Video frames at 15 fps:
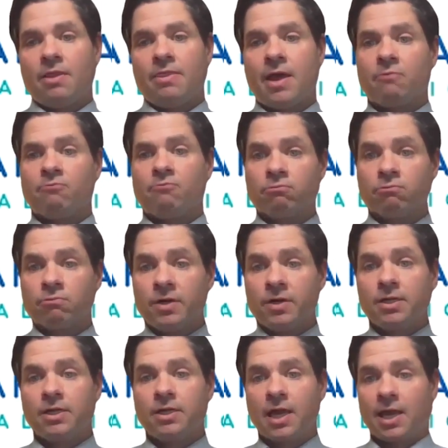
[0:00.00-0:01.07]
that
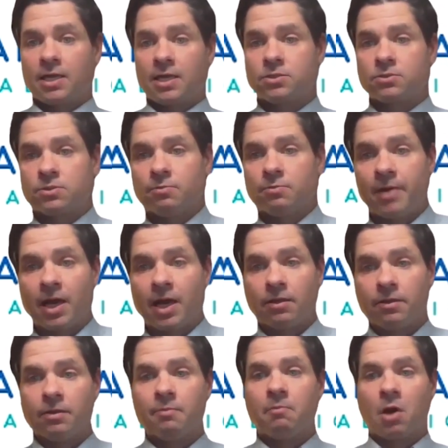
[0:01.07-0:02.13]
really answers a
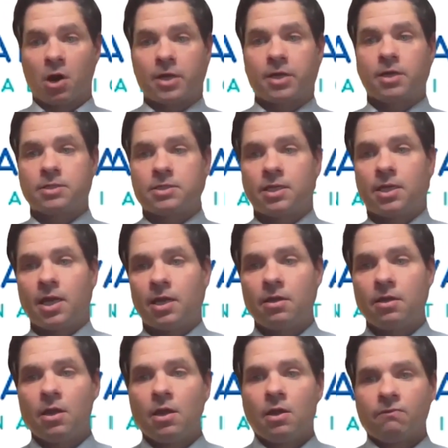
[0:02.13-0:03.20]
bell in the market
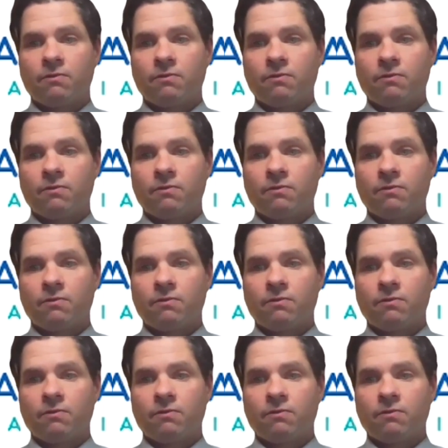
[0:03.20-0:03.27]
today